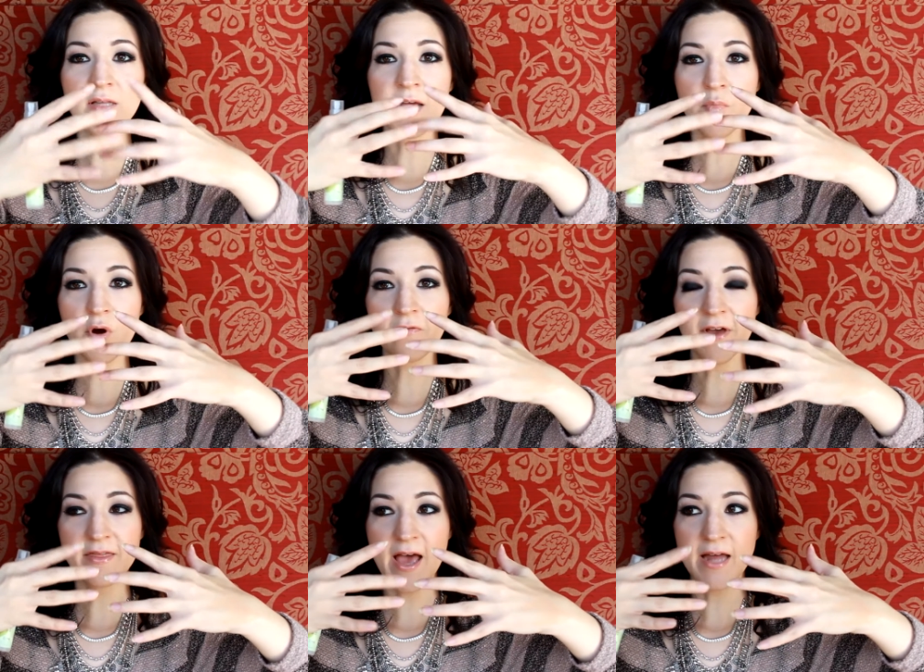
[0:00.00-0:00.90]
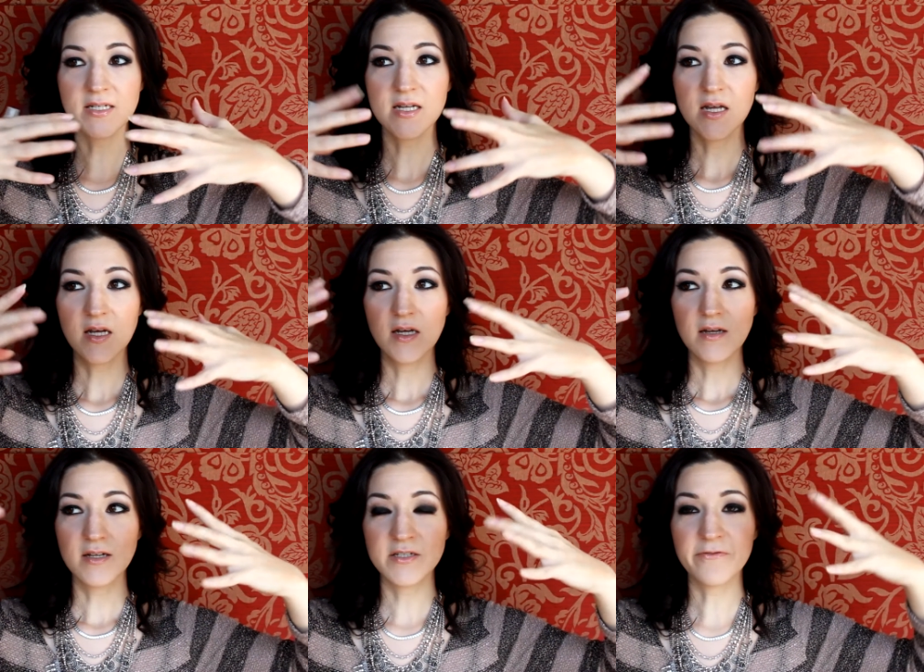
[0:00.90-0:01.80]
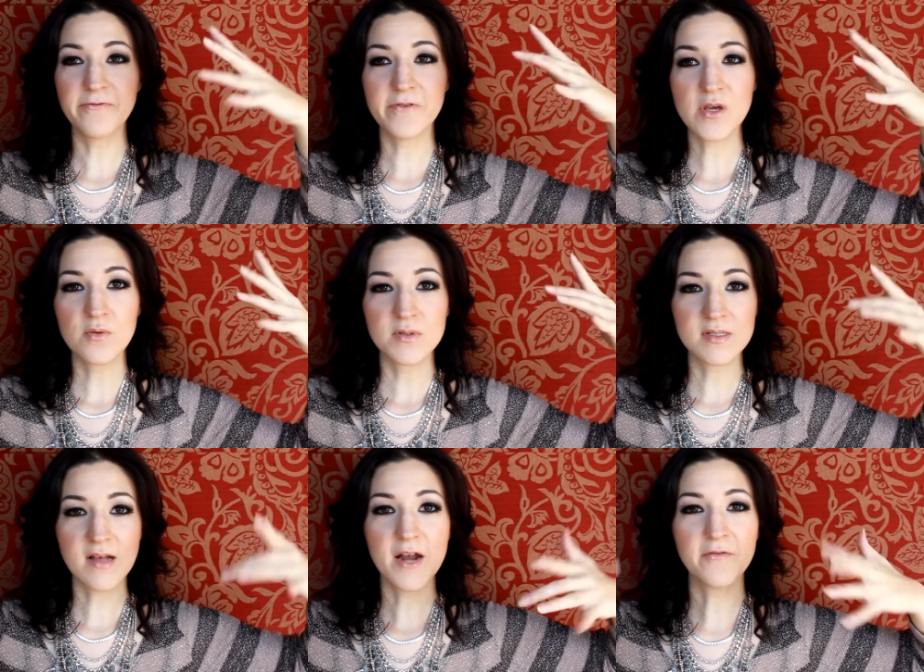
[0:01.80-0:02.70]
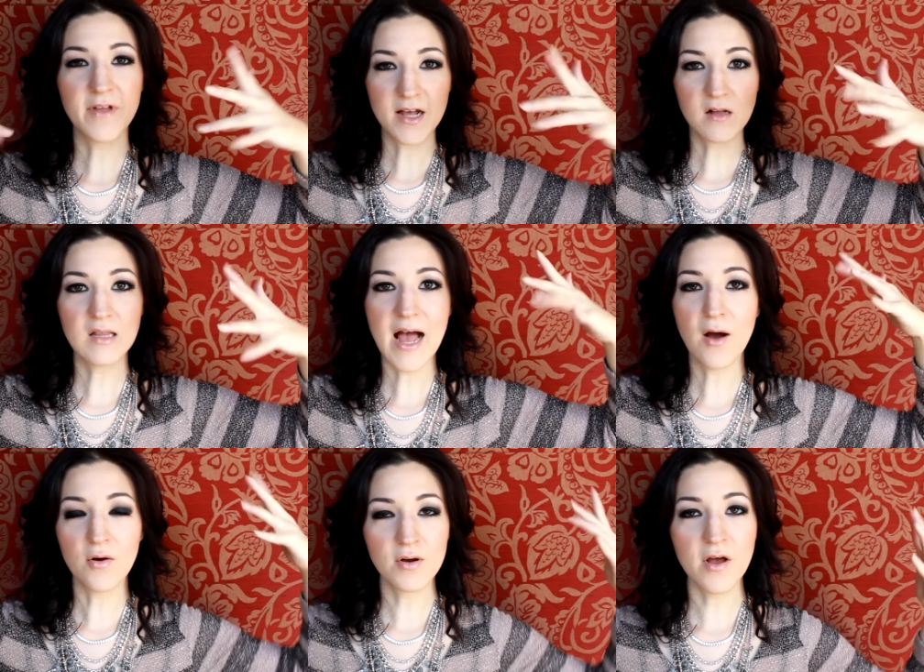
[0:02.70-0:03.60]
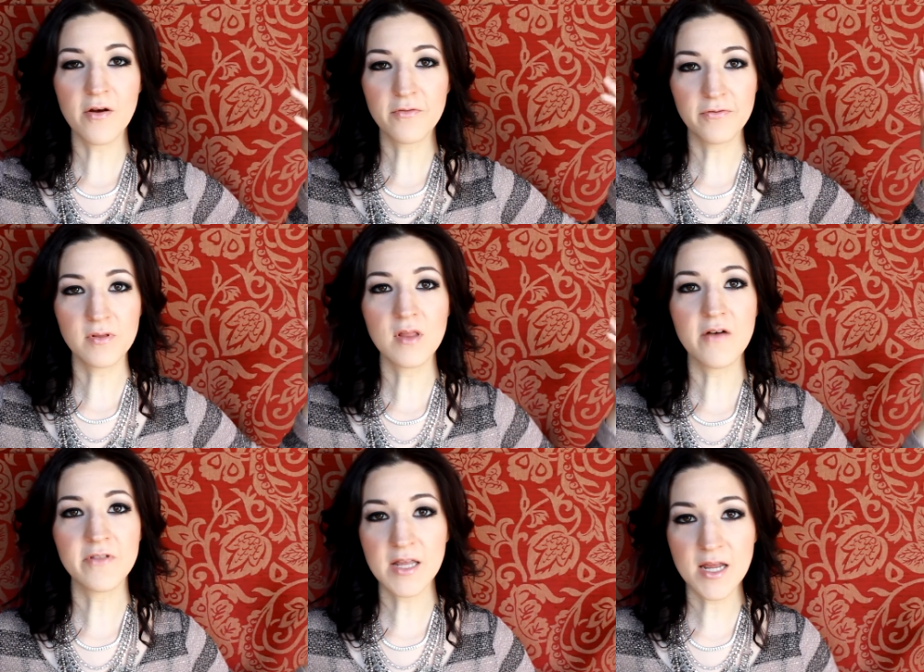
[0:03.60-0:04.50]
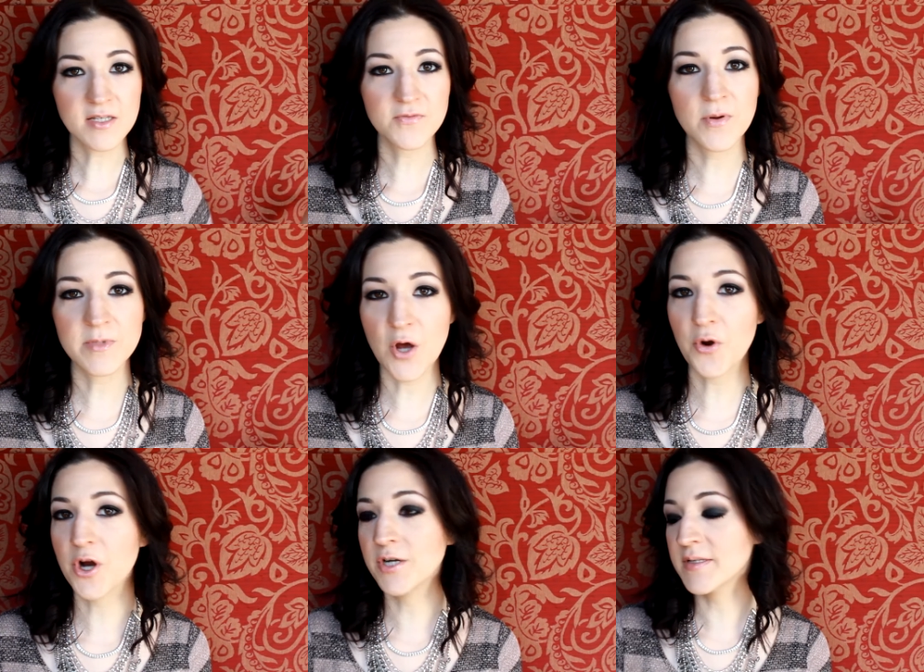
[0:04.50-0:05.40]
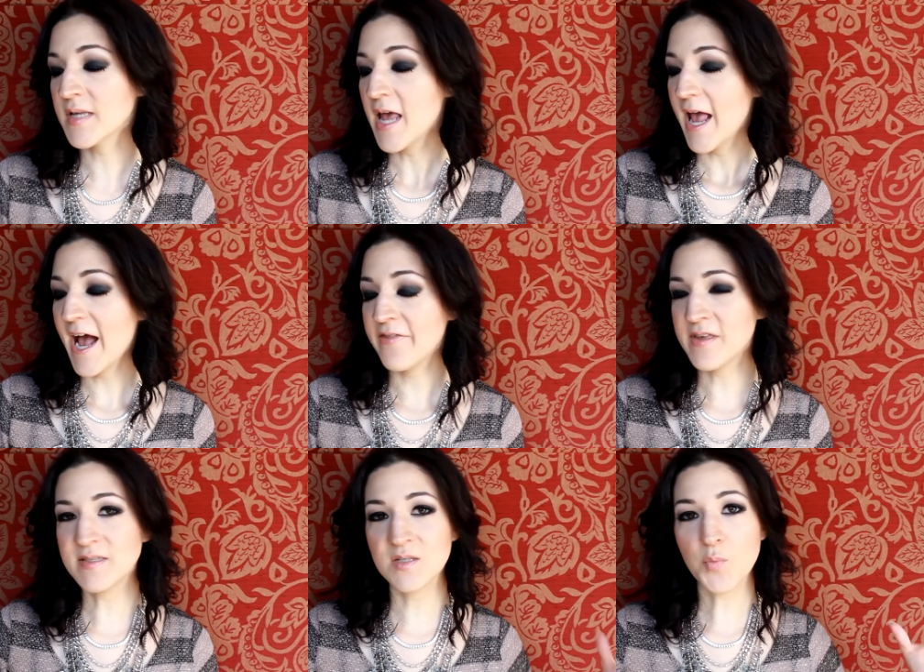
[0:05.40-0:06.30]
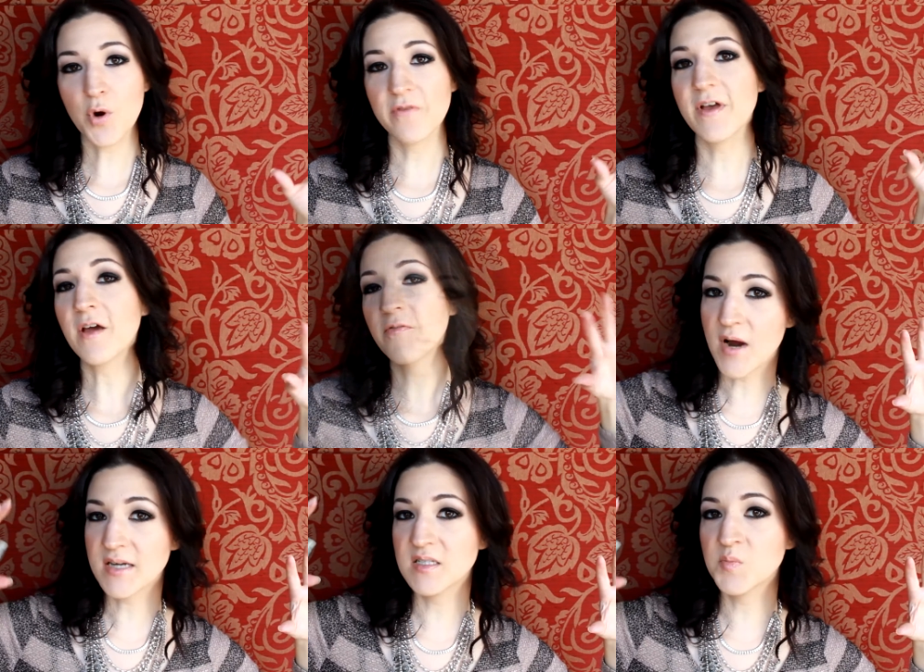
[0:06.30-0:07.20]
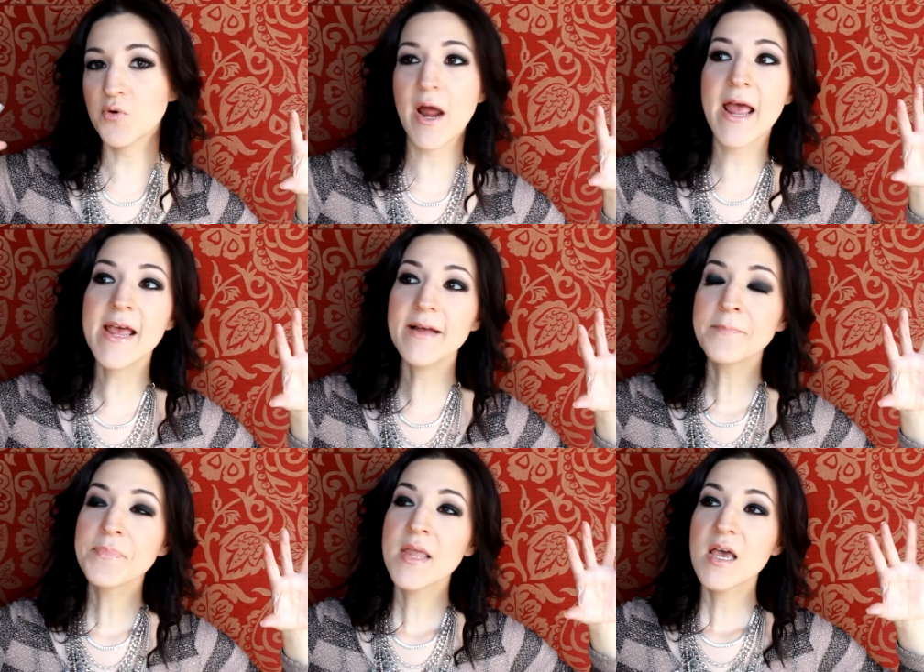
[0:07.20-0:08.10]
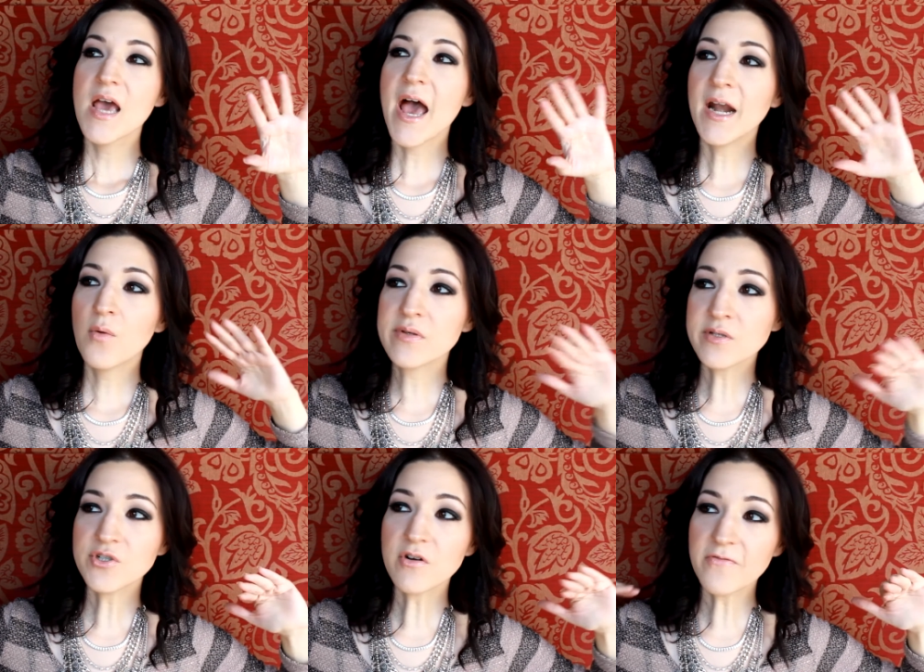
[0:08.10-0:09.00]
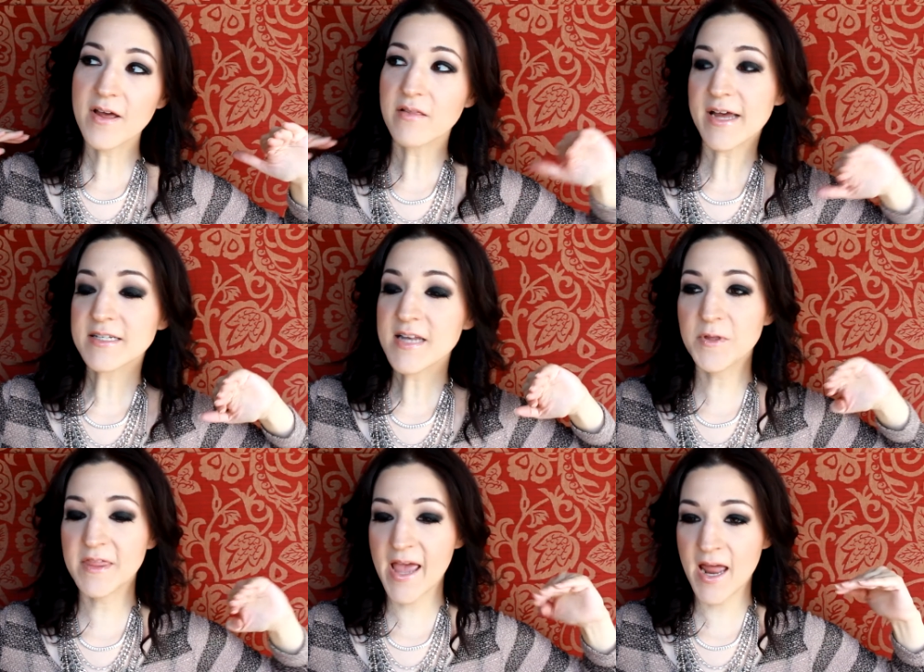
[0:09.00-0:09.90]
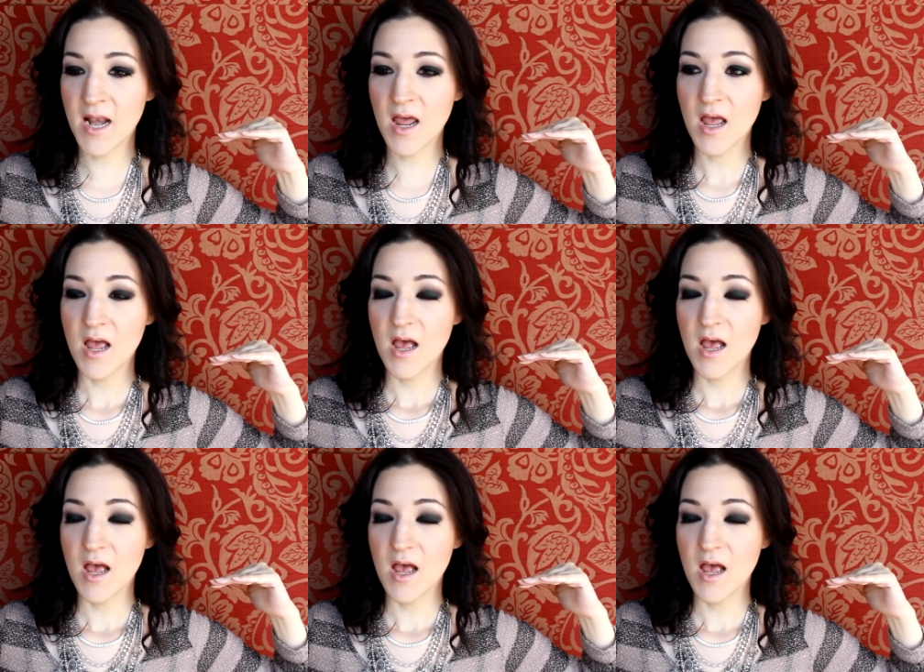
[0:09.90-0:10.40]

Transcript: like more of like that diffused kind of like cloud of loveliness from toners and this is more of like a direct spray and I wasn't sure if I liked it but then